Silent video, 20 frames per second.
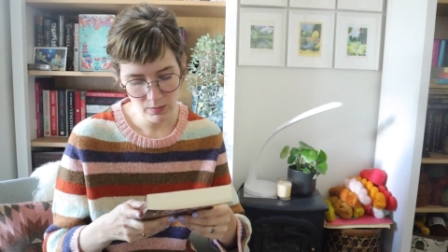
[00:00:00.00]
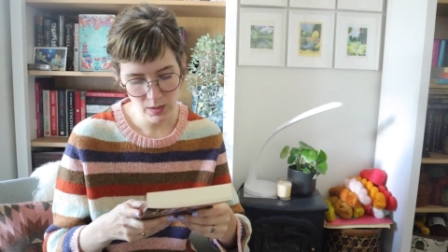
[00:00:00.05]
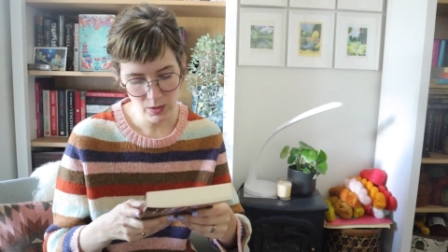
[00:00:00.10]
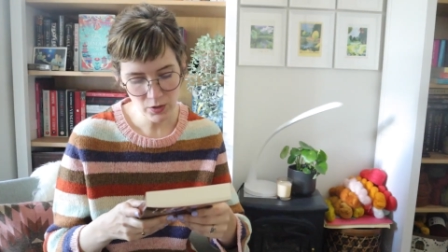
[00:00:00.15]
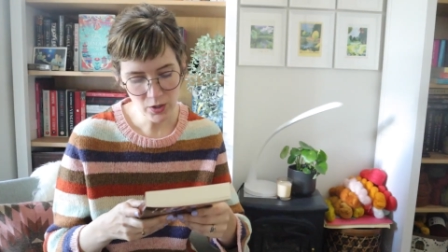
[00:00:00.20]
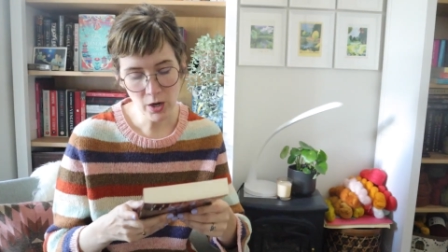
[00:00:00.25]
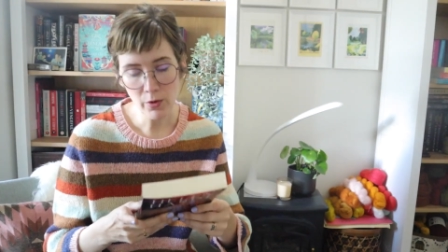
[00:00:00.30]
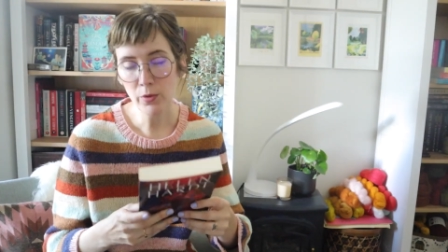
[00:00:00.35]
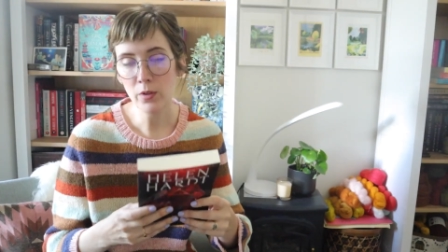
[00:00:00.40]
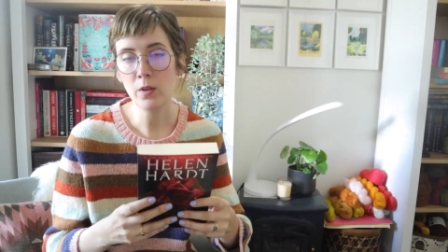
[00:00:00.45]

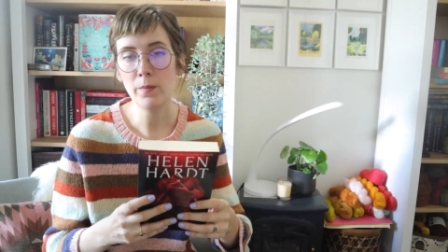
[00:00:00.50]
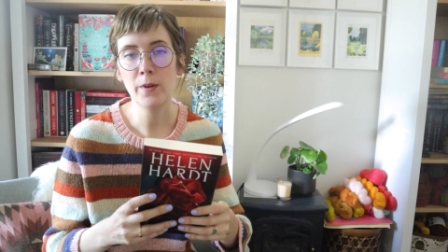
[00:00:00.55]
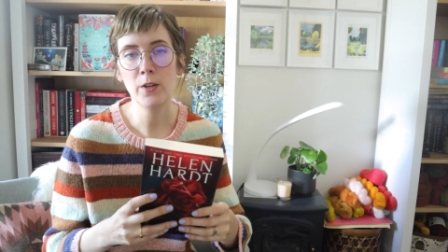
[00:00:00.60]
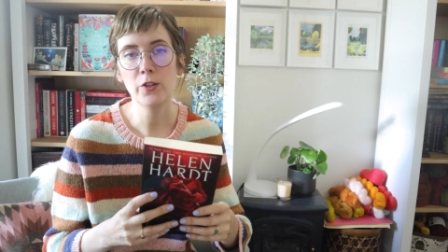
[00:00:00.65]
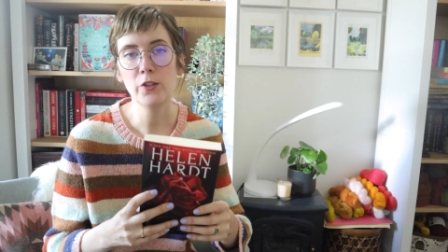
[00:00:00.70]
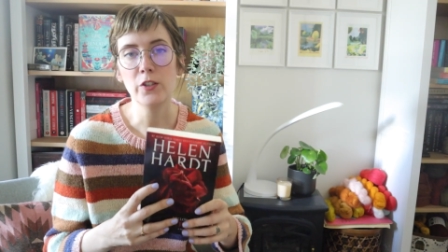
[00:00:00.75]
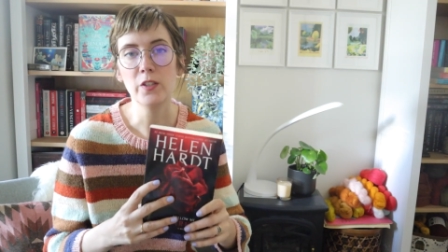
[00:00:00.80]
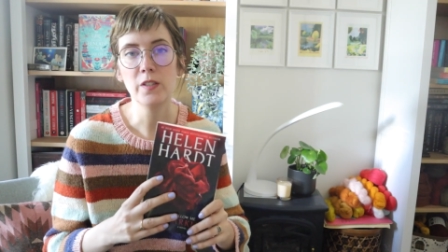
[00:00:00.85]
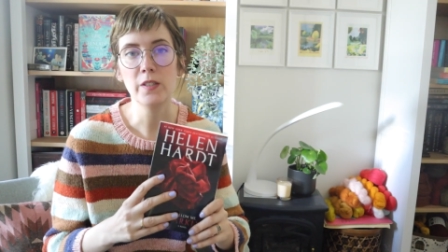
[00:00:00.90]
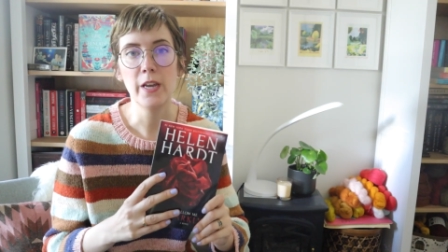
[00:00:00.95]
There's not really
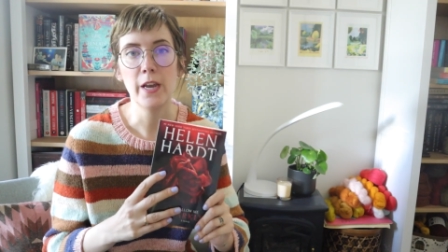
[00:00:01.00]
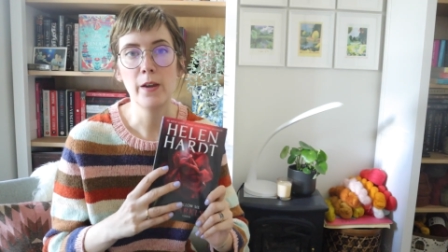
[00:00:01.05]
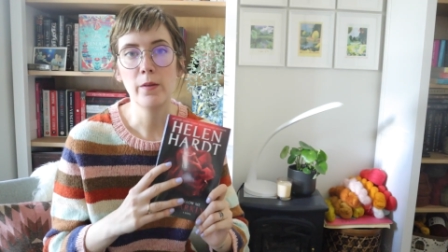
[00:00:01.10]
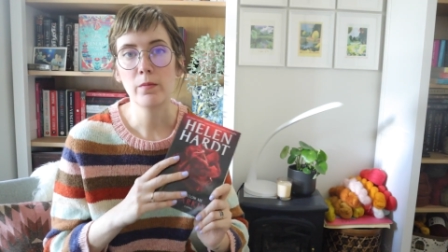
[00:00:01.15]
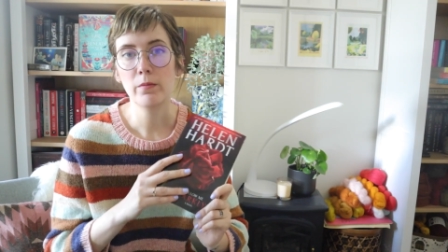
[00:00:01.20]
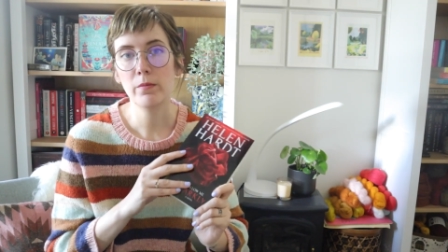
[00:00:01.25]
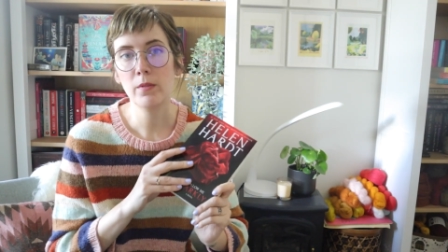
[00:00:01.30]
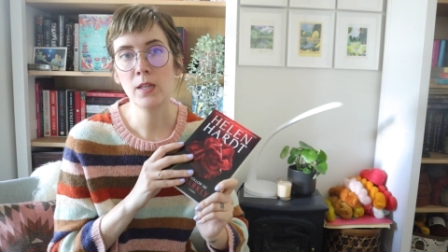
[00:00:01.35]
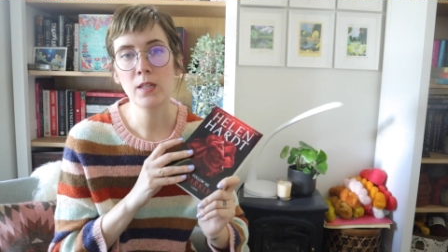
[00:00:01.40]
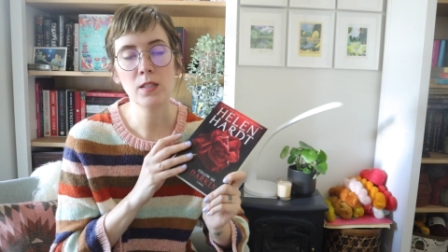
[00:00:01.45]
much to say.
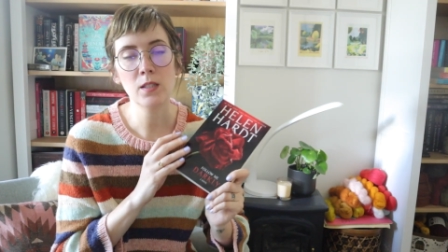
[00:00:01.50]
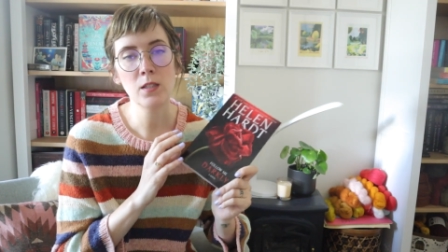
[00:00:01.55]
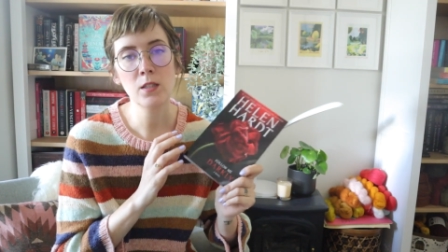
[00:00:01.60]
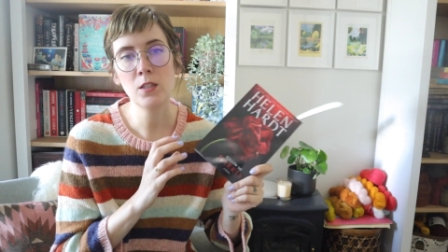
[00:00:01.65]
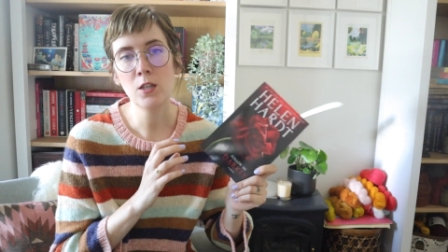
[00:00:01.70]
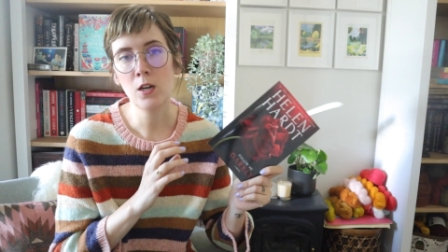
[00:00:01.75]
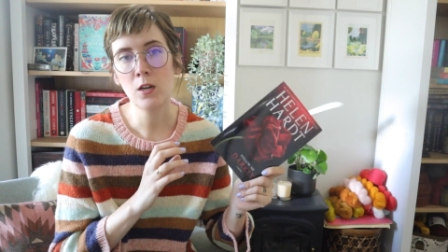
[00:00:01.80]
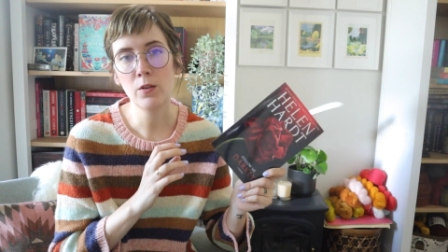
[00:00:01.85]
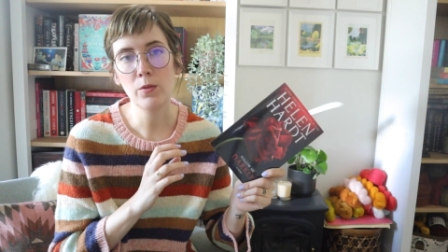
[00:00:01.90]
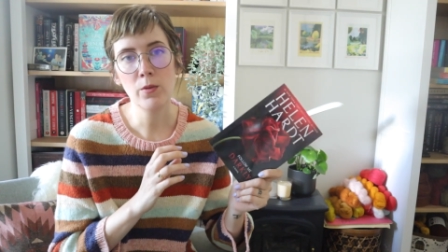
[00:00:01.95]
It's a
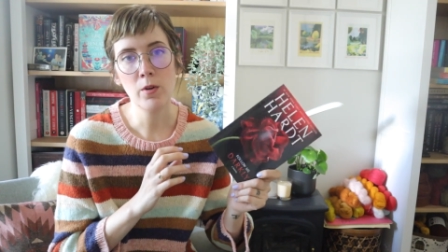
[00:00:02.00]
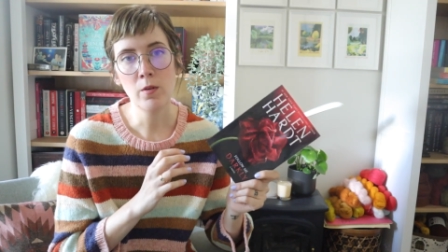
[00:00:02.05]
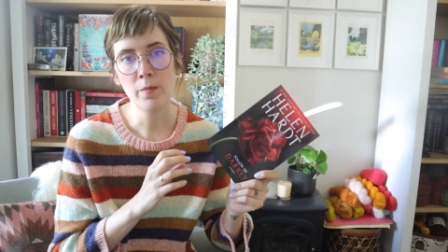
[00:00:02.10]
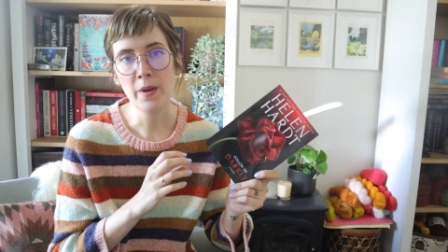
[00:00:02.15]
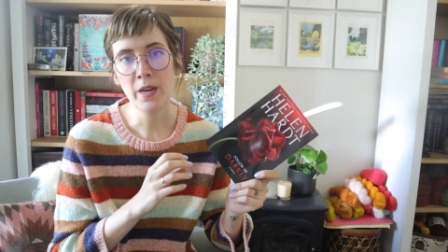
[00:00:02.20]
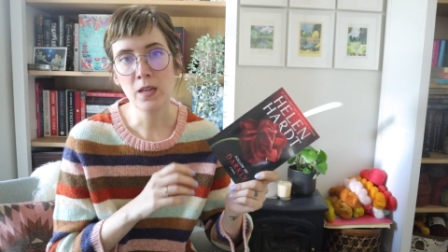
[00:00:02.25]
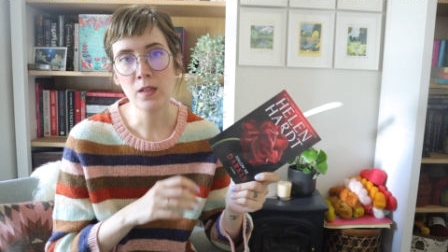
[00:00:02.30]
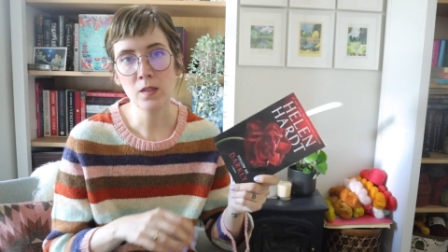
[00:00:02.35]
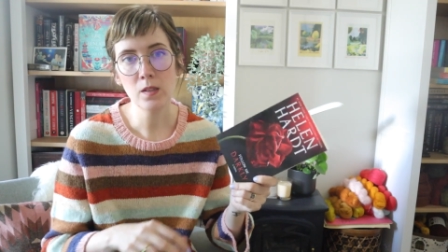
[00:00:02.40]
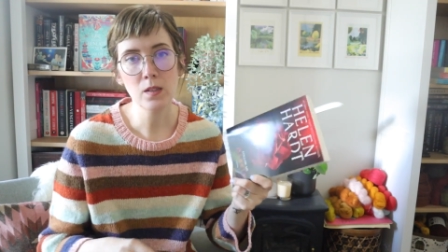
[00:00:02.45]
dark
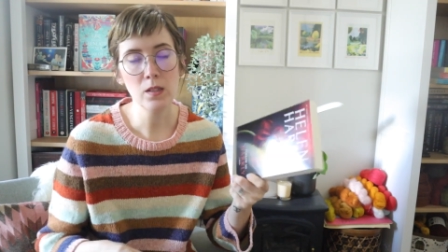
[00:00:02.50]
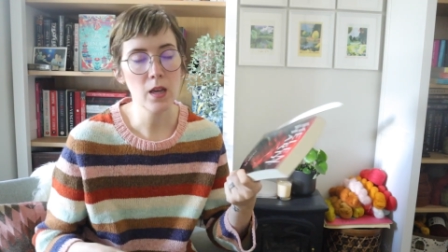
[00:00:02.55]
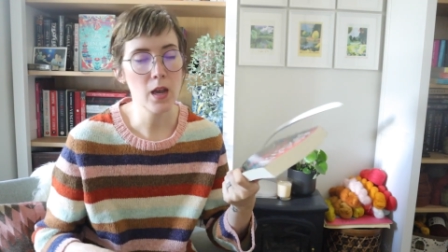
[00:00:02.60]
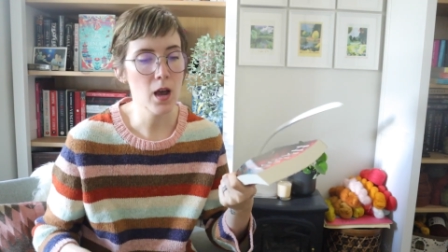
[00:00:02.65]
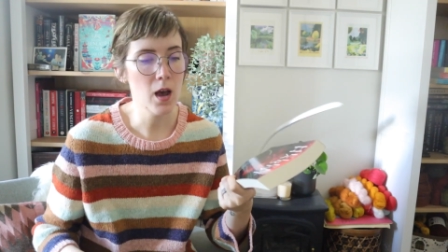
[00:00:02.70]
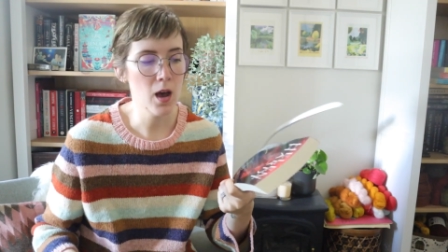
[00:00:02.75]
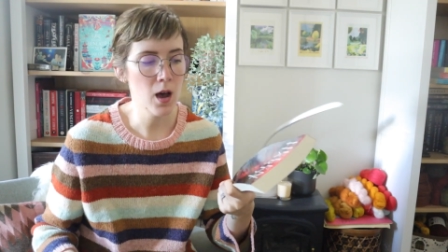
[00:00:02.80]
romance.